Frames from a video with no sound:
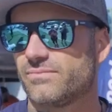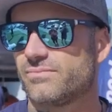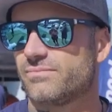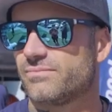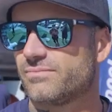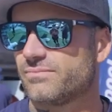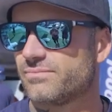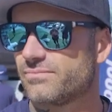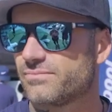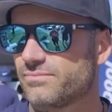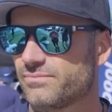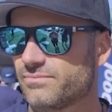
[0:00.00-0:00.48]

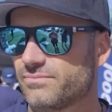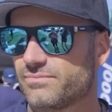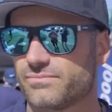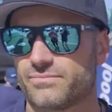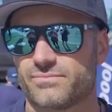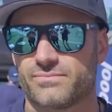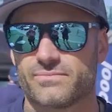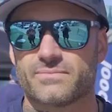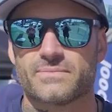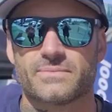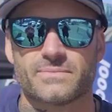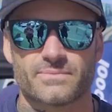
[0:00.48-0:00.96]

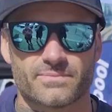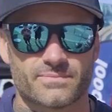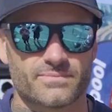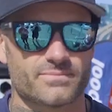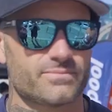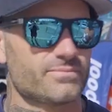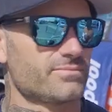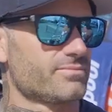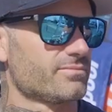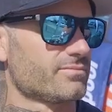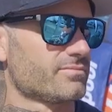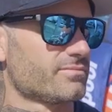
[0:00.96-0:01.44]

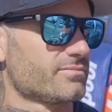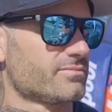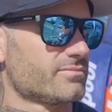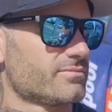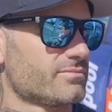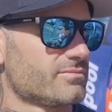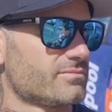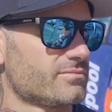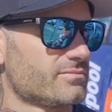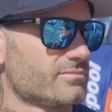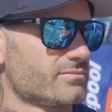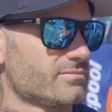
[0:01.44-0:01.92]

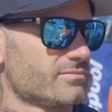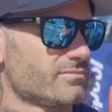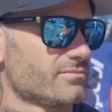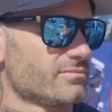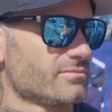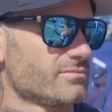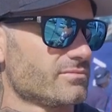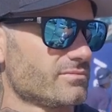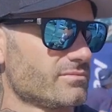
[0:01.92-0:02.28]
(silent)